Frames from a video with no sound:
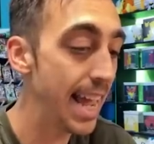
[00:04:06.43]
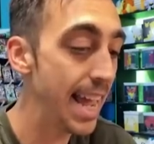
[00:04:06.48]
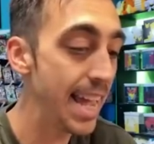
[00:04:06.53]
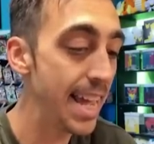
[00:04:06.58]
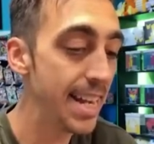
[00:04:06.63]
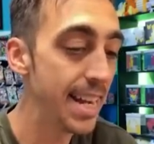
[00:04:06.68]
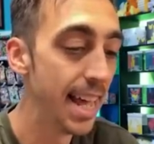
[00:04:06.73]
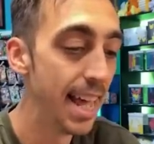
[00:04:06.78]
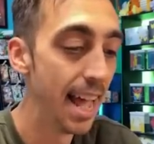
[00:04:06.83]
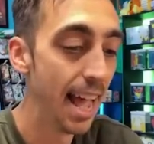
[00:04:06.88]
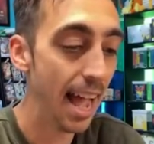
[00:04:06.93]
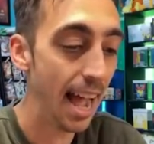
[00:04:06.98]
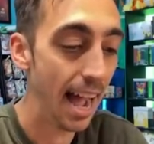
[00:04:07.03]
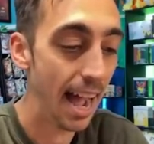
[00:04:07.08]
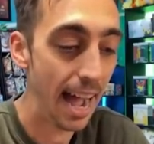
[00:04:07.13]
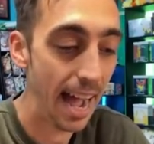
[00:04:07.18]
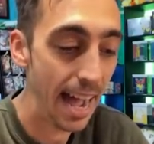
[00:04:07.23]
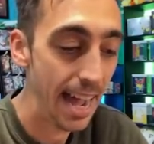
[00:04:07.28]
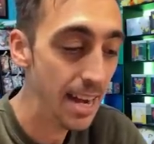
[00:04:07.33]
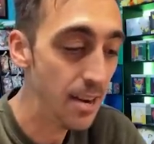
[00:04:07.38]
And
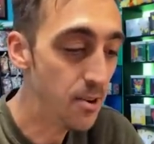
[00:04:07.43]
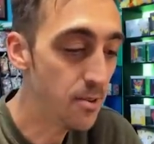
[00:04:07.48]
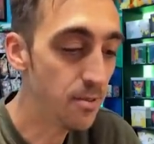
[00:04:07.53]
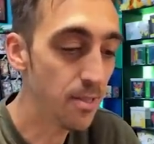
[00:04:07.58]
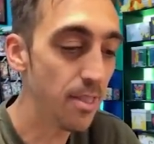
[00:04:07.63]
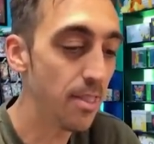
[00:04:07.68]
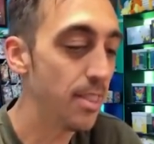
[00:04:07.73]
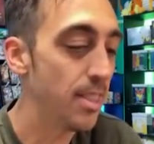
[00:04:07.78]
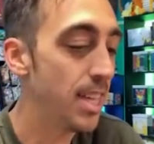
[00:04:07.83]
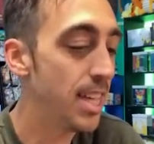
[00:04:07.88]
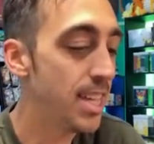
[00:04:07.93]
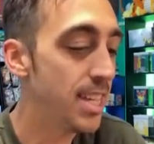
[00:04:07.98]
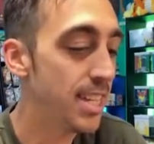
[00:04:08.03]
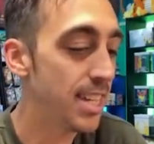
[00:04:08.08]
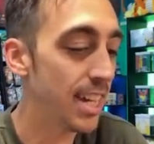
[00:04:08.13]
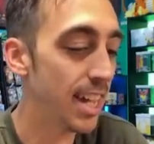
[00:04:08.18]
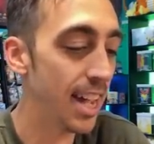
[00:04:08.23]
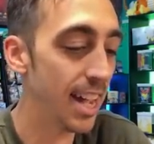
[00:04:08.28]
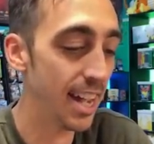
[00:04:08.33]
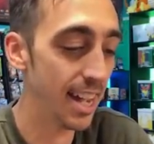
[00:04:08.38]
I don't
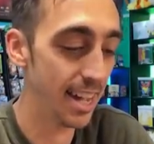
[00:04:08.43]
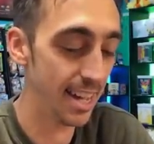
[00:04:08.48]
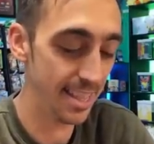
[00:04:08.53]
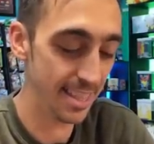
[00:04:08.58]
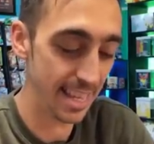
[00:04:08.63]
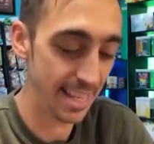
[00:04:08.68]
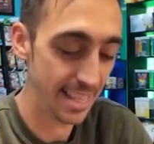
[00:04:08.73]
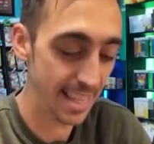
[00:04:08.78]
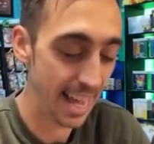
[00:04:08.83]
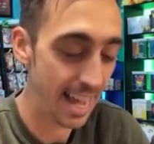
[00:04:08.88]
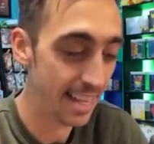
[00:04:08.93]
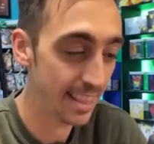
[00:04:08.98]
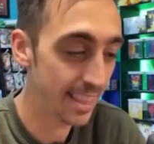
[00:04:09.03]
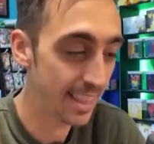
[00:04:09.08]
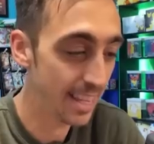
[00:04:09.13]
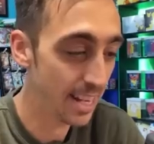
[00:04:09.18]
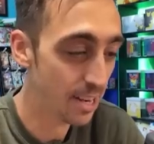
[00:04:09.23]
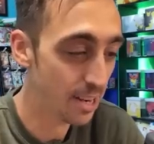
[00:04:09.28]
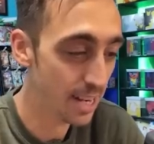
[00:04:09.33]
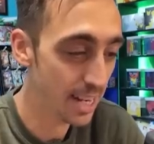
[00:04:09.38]
think that
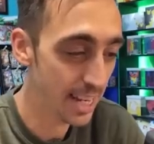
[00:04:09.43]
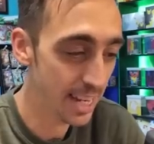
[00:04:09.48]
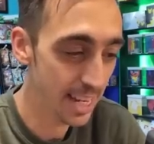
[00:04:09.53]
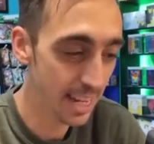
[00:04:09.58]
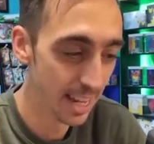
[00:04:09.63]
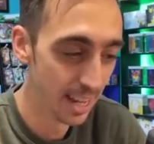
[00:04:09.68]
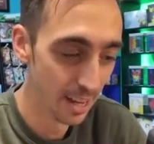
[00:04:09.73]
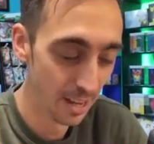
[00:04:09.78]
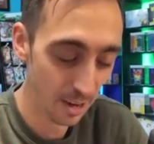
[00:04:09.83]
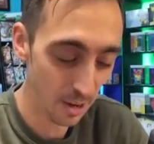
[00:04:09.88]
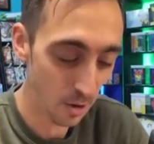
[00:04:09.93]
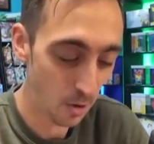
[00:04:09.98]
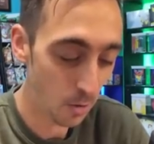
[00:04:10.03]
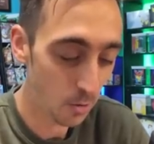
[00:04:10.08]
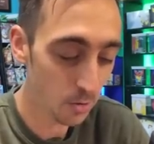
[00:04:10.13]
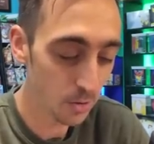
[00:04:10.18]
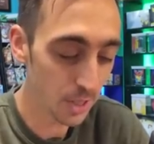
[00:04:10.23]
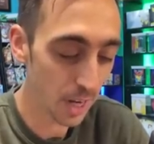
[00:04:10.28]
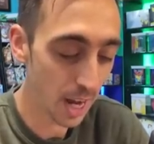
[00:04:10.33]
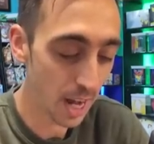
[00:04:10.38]
theory
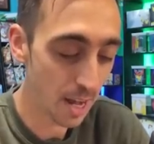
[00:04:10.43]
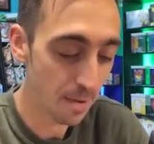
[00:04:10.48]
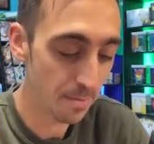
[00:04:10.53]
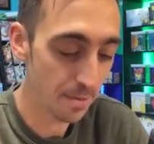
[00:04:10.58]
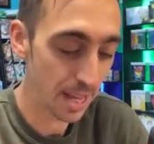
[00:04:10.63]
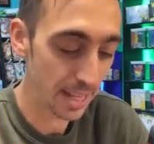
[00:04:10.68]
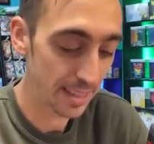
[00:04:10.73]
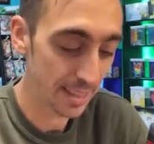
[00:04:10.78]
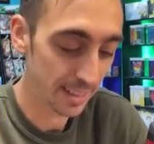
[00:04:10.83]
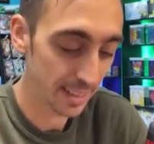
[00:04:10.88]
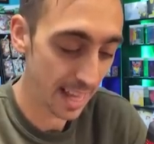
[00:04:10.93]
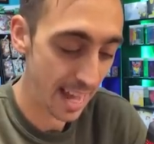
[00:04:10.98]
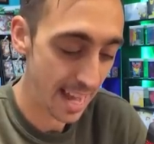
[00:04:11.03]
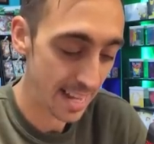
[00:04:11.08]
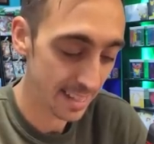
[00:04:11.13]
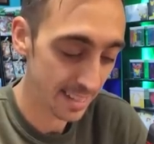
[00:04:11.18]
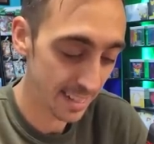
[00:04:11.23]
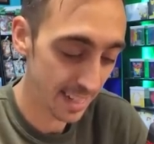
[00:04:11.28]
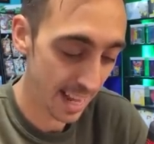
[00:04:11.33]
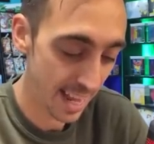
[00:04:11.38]
holds up, that the
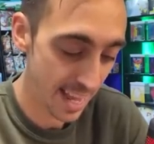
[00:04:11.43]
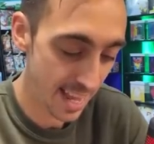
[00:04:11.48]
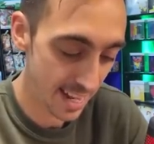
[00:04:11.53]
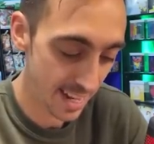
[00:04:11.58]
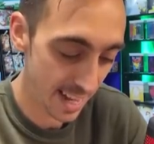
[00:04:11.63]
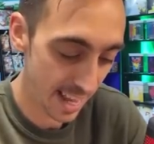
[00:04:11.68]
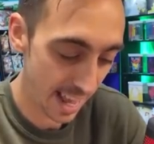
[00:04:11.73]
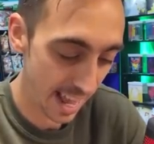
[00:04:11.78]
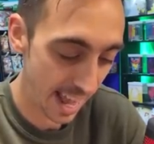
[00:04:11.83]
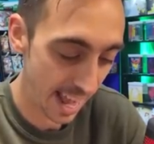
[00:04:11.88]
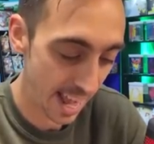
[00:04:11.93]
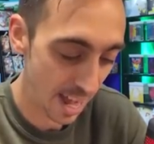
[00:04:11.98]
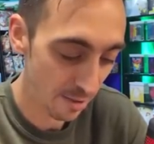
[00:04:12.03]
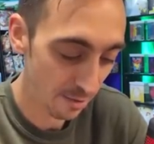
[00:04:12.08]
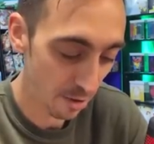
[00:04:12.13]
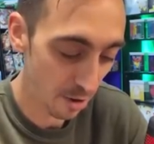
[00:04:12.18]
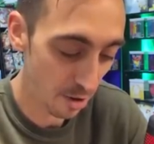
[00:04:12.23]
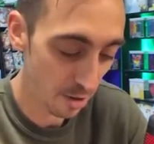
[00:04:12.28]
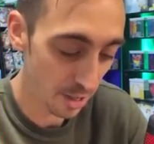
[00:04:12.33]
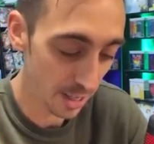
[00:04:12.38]
last 10
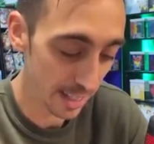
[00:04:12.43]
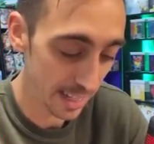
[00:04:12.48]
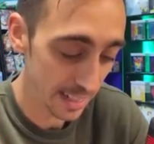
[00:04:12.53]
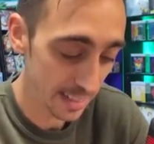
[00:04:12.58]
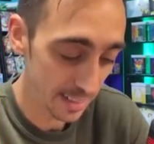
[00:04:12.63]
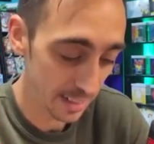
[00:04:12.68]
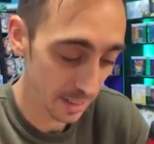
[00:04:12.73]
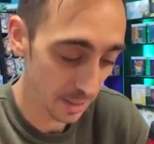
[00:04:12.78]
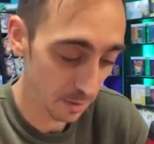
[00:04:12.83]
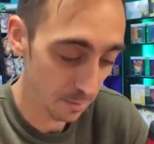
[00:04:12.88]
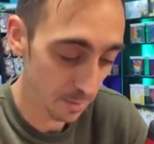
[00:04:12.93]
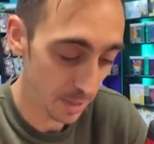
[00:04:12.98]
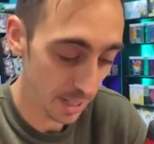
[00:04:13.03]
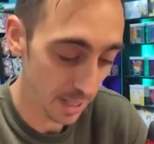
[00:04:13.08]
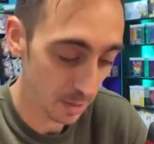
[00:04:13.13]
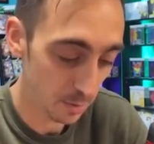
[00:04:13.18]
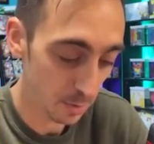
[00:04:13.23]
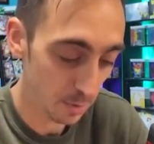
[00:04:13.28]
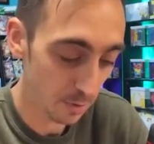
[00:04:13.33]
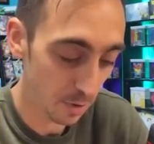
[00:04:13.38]
have all the hits in them,
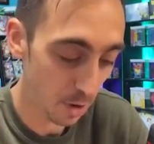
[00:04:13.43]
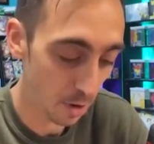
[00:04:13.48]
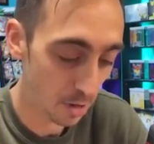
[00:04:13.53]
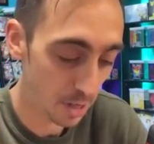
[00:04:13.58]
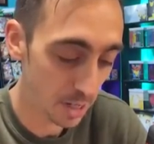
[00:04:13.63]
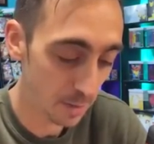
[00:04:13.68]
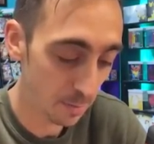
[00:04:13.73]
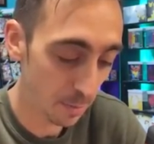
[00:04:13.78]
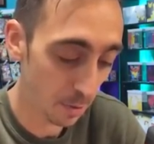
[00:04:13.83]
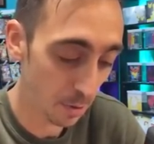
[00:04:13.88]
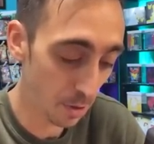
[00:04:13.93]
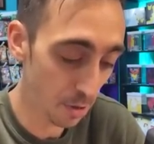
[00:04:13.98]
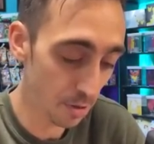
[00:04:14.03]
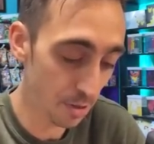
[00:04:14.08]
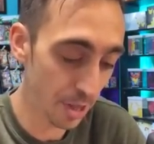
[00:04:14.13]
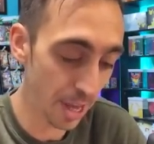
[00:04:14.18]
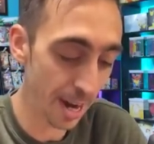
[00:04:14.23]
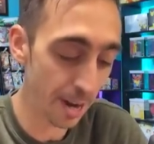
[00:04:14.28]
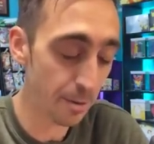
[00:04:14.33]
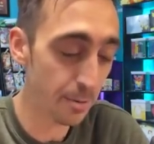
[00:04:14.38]
because we've already pulled,
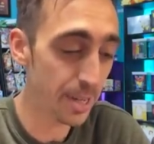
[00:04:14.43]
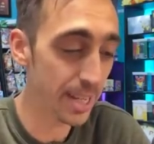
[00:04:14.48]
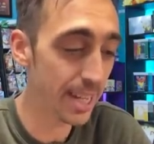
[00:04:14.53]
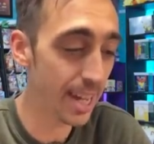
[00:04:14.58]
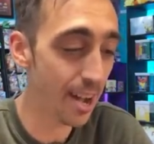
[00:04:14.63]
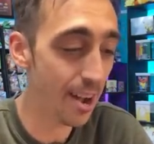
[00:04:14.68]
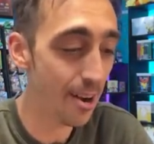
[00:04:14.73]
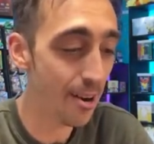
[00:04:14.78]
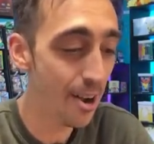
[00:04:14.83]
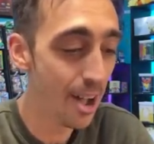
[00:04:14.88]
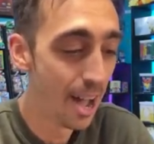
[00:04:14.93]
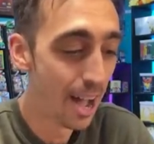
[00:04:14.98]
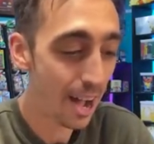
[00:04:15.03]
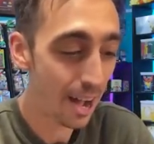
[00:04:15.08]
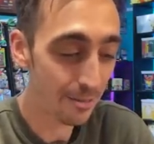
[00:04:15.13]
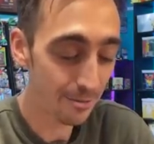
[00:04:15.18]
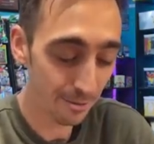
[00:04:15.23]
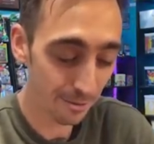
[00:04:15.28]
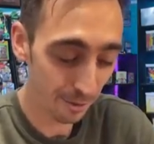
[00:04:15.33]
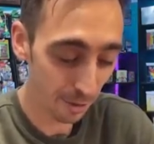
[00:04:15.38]
there we go,
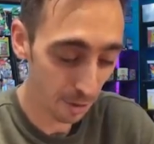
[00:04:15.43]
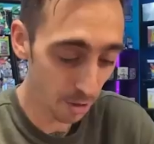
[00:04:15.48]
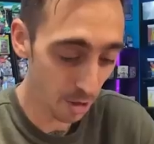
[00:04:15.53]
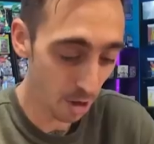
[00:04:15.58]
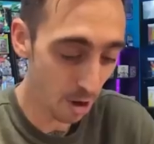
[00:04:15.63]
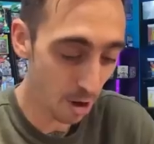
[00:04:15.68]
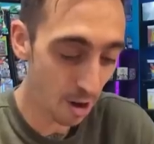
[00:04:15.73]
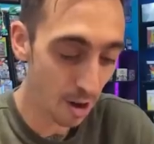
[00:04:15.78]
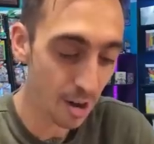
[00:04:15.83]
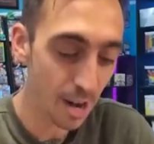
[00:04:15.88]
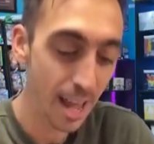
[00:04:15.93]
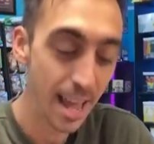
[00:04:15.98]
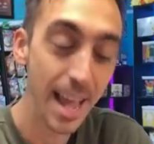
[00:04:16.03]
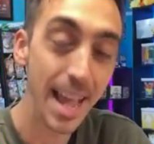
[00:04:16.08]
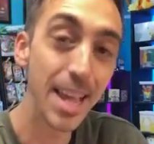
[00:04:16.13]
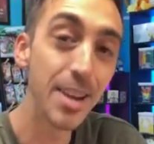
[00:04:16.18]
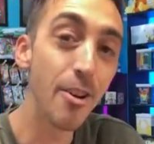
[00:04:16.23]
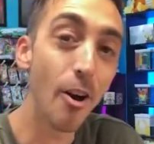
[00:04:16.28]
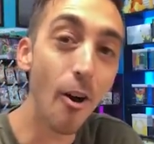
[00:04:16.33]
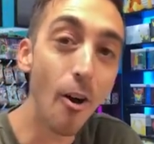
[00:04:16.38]
a full art,
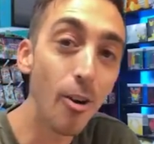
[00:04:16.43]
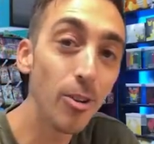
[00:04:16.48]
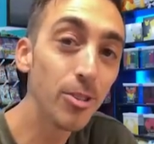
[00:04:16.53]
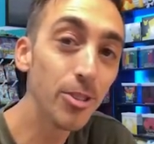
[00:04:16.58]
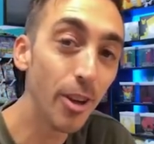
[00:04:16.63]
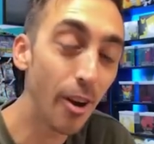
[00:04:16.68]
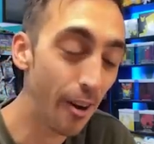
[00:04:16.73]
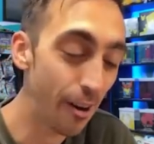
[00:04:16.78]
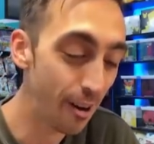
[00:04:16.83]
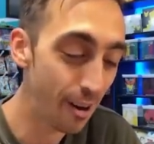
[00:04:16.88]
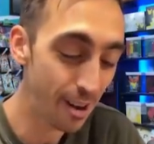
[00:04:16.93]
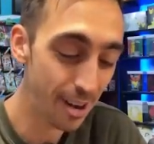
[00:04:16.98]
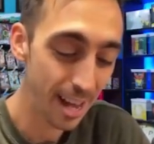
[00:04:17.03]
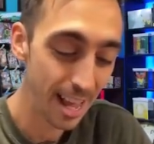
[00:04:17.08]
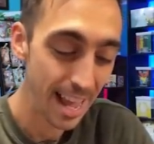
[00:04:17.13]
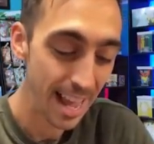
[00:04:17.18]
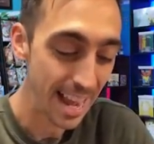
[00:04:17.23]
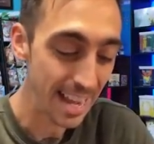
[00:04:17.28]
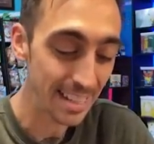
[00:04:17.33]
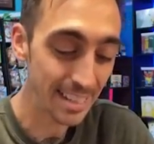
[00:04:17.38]
an alt art,
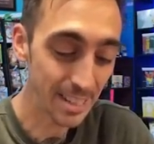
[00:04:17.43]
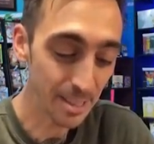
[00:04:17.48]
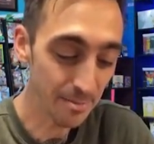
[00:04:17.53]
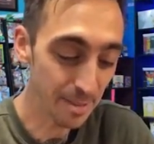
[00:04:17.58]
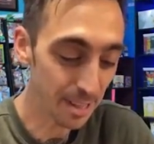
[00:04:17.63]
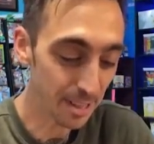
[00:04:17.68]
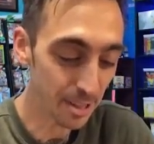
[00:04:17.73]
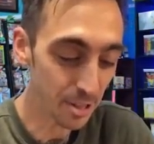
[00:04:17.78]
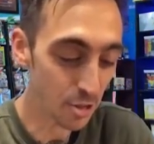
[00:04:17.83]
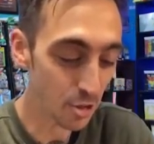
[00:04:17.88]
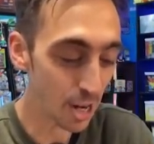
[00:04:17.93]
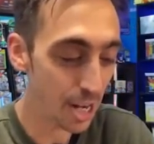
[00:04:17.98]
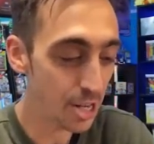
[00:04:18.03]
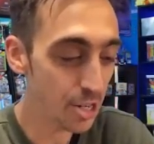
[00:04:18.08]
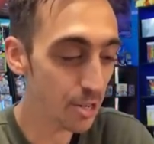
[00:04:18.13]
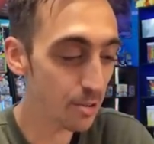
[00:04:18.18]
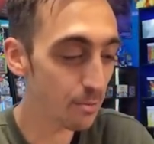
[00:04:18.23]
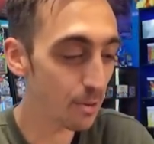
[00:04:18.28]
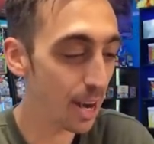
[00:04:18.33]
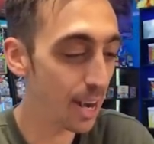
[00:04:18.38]
and some
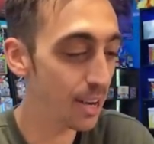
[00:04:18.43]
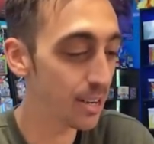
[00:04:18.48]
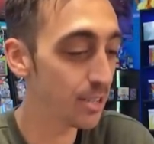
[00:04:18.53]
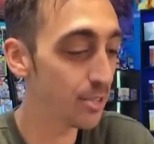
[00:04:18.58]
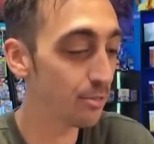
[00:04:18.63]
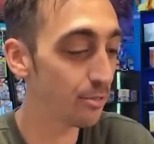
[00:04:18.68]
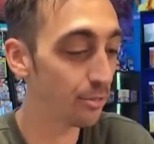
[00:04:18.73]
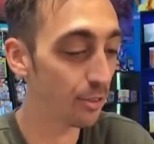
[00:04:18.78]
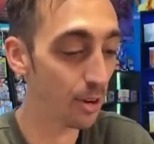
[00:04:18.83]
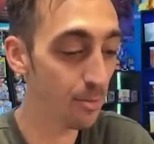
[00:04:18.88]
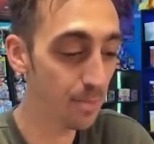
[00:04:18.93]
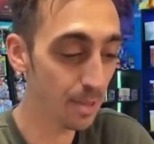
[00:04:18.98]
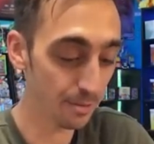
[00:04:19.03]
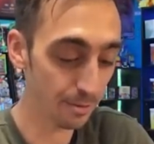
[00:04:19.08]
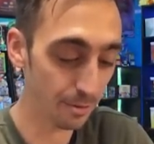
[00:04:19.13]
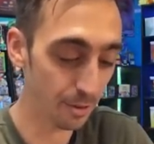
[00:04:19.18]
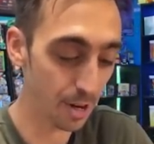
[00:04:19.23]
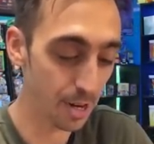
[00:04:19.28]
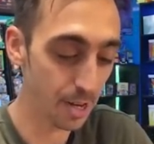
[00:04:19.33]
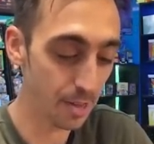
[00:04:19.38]
illustration rares from the
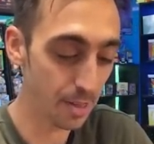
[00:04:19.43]
front